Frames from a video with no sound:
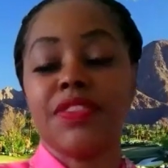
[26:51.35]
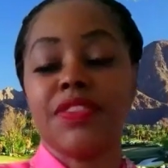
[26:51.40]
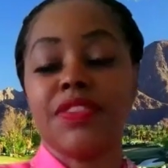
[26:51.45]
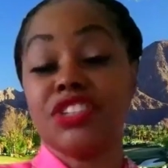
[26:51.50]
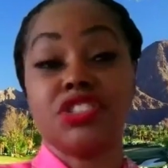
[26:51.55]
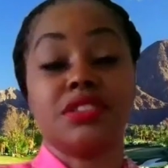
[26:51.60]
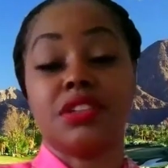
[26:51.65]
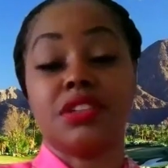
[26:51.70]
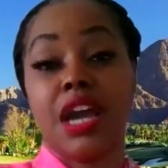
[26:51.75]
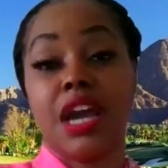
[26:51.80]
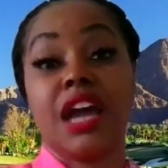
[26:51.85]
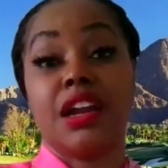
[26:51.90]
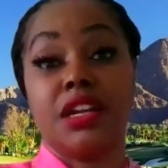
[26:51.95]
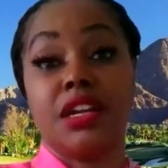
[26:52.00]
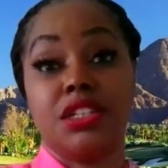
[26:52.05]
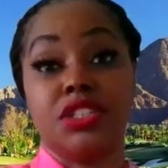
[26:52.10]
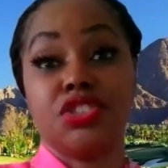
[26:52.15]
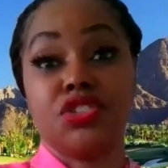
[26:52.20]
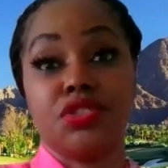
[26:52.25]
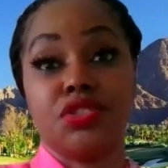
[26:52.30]
That's just the
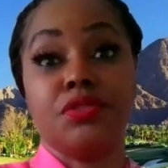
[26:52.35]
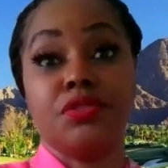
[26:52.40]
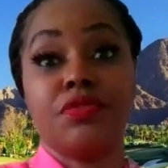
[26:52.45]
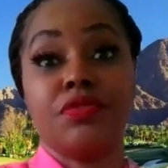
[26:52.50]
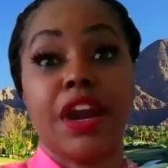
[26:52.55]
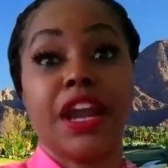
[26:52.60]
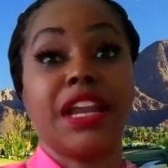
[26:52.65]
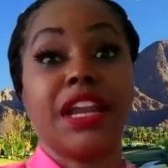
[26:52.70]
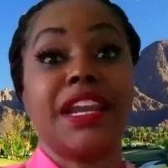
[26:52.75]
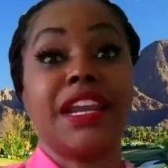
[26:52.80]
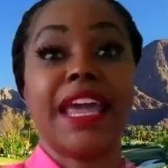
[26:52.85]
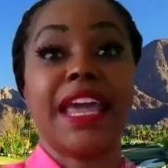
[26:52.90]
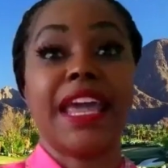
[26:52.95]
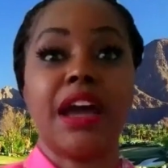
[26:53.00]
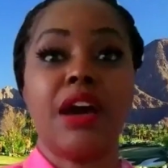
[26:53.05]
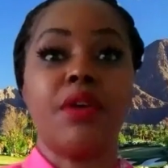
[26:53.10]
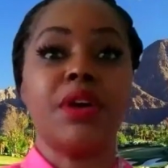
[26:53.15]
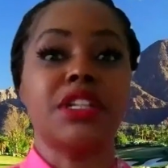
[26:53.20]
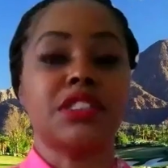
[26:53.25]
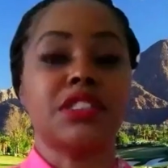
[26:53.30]
God honest truth, right?
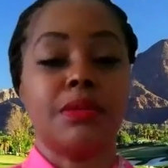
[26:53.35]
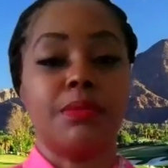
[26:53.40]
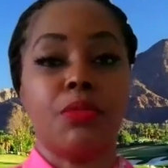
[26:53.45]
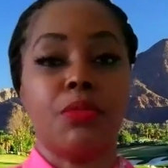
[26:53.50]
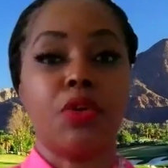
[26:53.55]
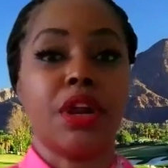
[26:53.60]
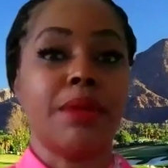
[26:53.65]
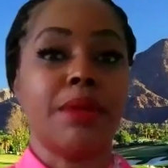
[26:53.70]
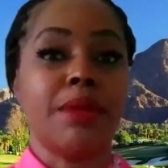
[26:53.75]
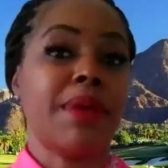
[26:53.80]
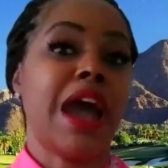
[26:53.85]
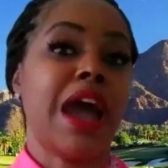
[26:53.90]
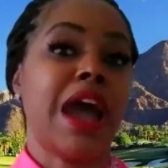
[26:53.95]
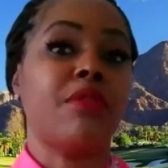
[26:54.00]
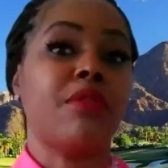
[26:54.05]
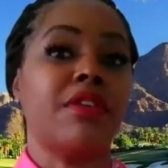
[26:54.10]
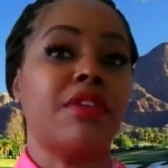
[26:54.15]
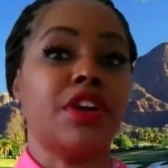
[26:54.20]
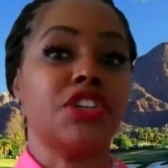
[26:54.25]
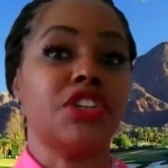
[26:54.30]
Now it's a more
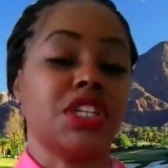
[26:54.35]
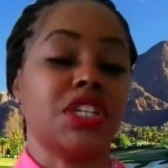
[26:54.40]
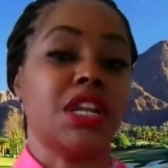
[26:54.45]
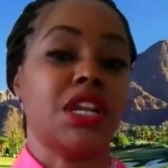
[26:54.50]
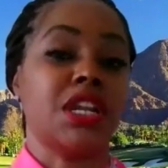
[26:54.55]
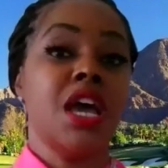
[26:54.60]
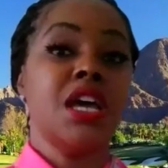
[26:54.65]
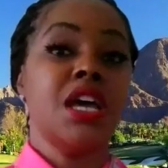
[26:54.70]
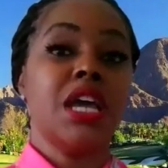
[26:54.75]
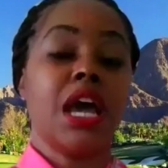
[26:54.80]
empowered version.